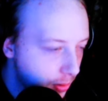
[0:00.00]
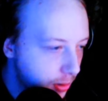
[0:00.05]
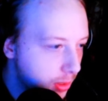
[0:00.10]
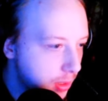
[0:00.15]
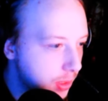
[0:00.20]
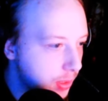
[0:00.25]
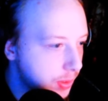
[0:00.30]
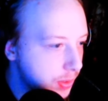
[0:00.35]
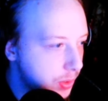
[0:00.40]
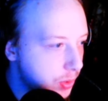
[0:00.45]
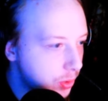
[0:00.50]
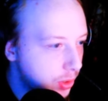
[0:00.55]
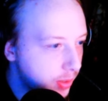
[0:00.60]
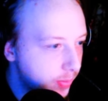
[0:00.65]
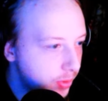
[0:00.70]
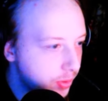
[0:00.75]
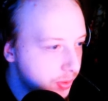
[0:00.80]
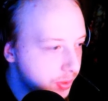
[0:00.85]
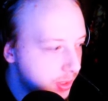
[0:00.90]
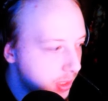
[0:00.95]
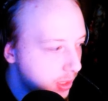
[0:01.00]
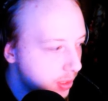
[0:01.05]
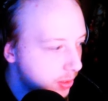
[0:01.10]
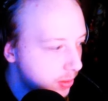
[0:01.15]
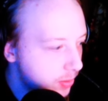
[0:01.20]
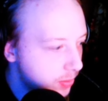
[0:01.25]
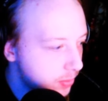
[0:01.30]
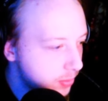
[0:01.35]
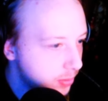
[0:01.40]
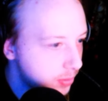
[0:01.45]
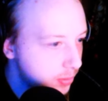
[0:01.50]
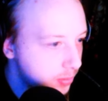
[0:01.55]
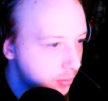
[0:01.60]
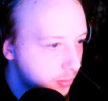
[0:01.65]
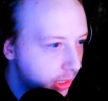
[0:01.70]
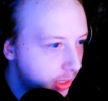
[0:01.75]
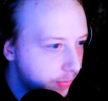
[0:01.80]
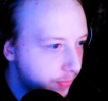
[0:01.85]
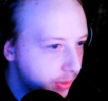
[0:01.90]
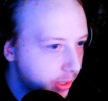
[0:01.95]
Nice. 2 eyeballs down.
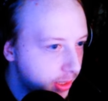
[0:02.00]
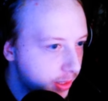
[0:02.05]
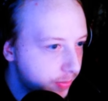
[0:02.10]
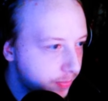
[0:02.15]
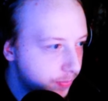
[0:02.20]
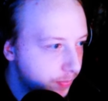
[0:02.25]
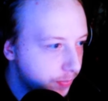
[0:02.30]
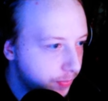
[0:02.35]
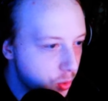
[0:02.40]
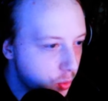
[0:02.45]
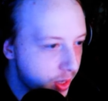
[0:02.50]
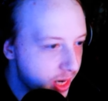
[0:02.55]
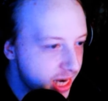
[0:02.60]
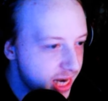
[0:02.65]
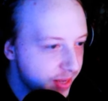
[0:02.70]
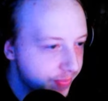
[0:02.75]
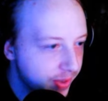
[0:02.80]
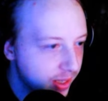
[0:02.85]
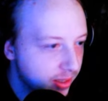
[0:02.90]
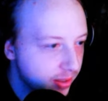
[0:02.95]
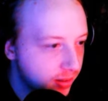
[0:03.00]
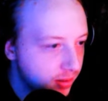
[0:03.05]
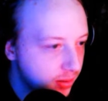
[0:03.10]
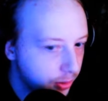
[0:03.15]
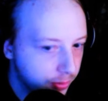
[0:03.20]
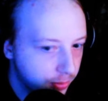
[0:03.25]
Plate up, plate up. Are you hitting me?